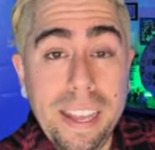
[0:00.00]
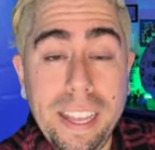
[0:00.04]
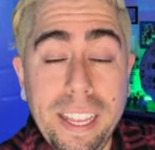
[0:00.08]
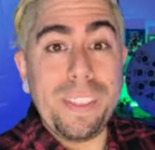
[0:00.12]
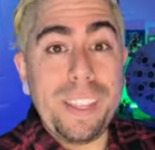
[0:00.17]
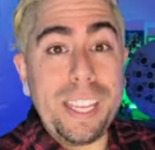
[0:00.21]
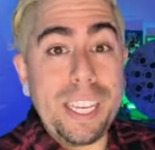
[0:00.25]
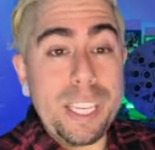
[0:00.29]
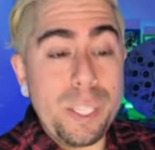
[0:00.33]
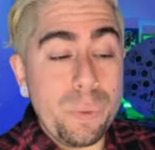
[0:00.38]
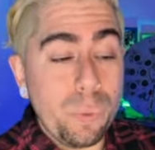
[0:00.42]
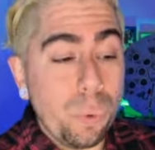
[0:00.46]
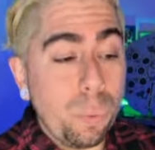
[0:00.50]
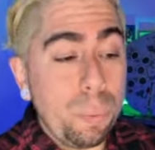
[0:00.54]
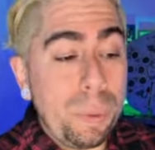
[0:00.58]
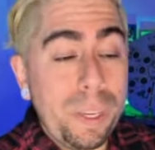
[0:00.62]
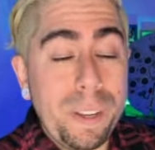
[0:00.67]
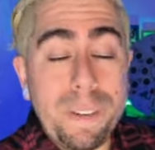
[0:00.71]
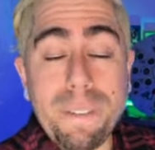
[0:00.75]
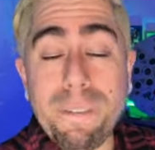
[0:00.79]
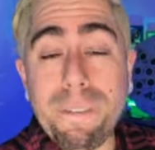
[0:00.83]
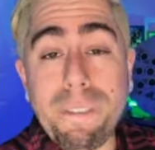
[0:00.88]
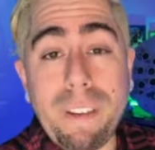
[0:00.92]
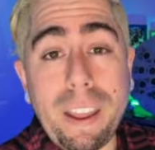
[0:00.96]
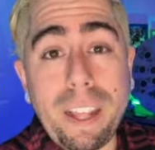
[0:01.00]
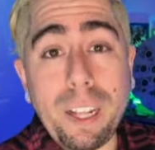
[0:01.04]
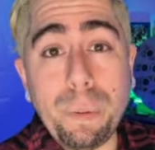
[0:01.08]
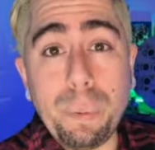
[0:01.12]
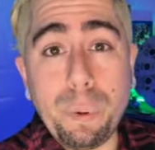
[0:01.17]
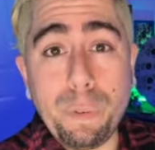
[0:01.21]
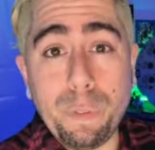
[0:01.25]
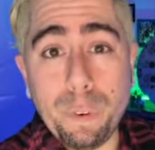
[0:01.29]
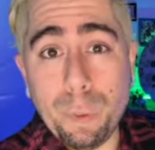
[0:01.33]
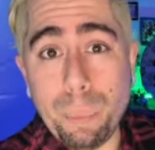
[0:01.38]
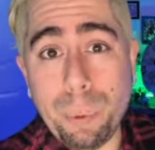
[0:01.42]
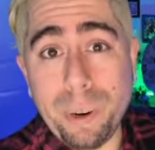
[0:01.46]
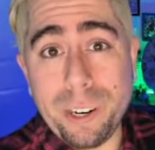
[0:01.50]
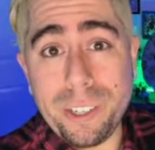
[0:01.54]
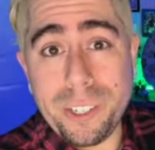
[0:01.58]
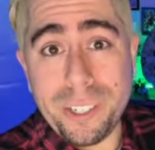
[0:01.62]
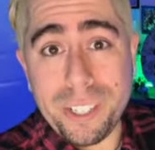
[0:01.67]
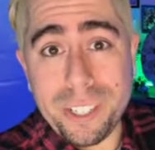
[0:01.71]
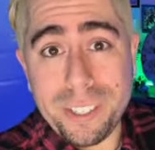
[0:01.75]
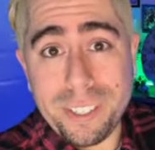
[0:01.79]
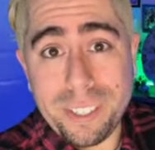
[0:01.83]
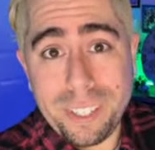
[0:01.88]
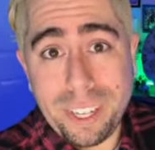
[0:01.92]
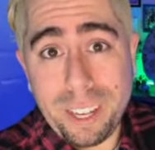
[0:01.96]
These will be available for
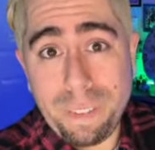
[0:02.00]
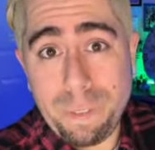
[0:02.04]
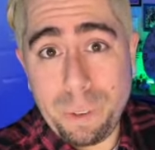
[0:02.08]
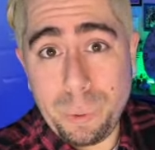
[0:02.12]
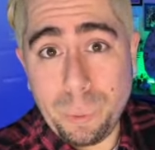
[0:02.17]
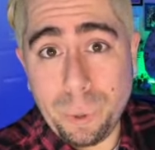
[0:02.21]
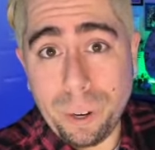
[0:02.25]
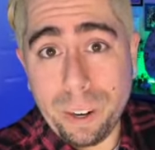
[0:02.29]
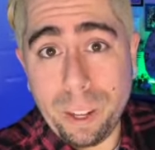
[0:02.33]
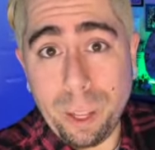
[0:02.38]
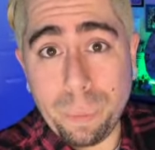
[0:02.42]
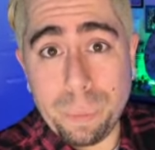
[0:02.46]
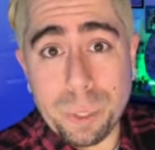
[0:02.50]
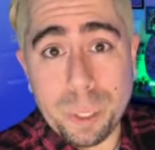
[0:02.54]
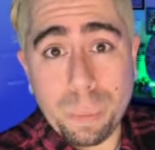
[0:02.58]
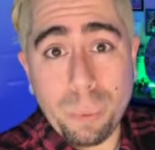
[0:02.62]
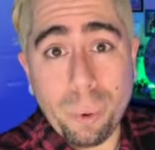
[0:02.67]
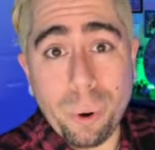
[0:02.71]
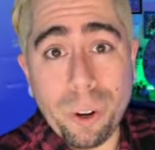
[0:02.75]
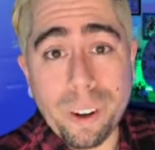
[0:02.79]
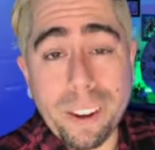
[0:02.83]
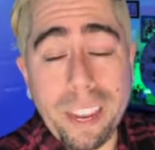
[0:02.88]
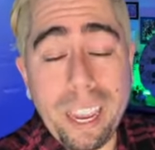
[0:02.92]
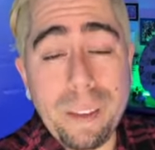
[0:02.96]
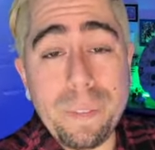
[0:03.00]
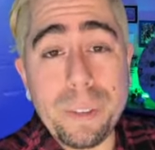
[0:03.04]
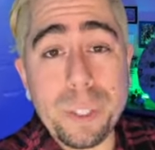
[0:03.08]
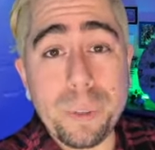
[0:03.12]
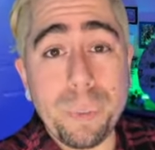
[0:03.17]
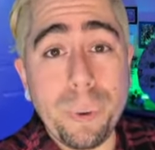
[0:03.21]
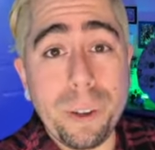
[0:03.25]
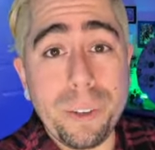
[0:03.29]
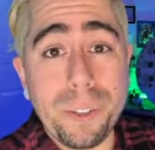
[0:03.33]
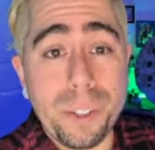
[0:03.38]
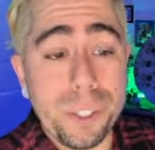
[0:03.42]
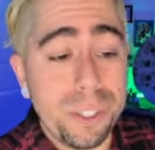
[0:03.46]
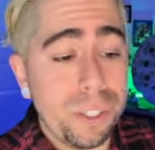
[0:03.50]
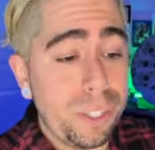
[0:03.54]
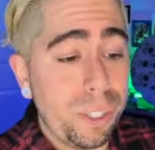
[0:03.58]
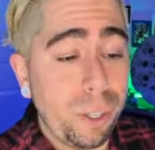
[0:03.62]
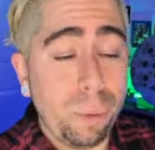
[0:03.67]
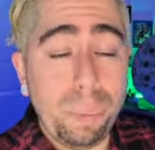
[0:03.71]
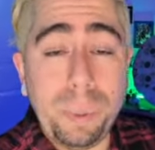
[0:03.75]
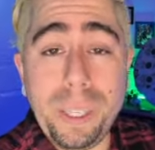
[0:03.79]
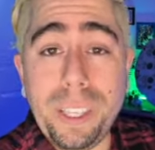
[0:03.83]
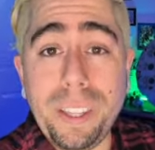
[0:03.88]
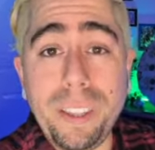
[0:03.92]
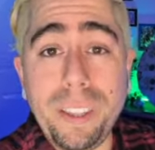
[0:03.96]
purchase if you want to help support Canvas Monsters. They'll be